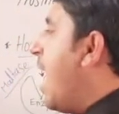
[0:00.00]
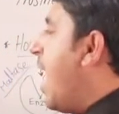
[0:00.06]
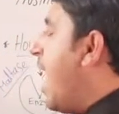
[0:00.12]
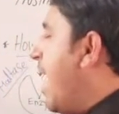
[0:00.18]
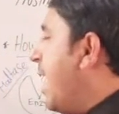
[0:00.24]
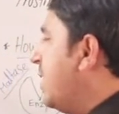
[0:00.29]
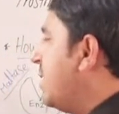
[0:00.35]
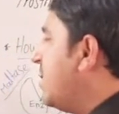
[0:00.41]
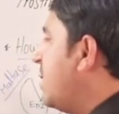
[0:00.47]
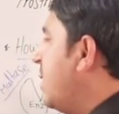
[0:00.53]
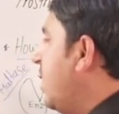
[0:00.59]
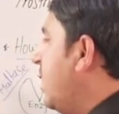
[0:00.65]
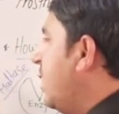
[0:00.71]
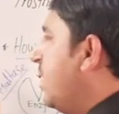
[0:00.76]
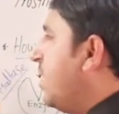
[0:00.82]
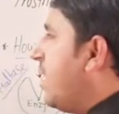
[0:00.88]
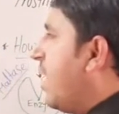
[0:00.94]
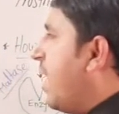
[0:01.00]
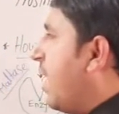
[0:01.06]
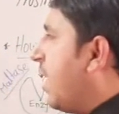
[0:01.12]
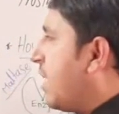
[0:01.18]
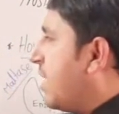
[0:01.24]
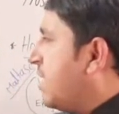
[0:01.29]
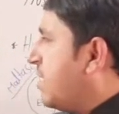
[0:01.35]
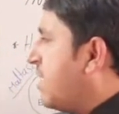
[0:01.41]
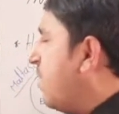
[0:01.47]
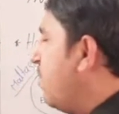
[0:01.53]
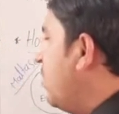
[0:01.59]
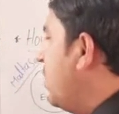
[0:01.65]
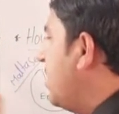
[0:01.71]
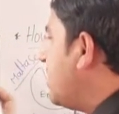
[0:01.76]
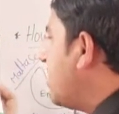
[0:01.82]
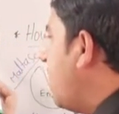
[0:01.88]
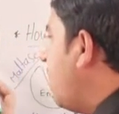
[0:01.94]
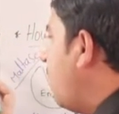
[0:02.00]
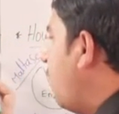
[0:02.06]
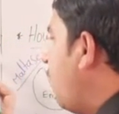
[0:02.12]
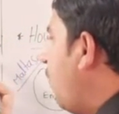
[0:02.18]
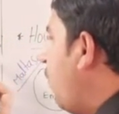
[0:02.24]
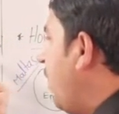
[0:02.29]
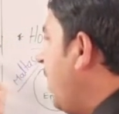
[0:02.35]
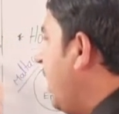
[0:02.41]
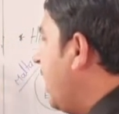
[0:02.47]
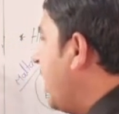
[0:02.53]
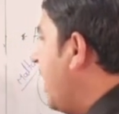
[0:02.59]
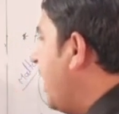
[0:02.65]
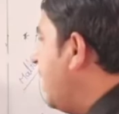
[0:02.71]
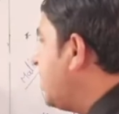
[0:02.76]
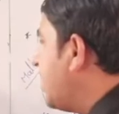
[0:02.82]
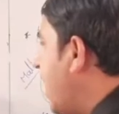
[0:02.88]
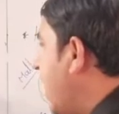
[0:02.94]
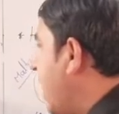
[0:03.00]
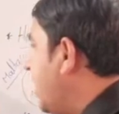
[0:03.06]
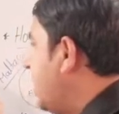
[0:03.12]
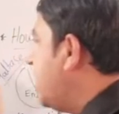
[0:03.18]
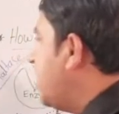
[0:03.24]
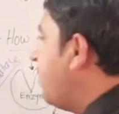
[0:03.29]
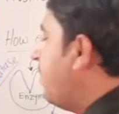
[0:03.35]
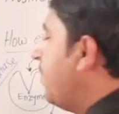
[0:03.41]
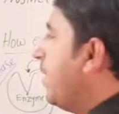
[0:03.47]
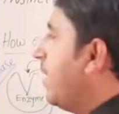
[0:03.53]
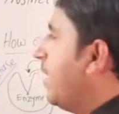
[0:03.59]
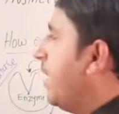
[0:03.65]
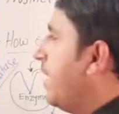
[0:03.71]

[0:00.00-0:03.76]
And in catabolism, we get ATP.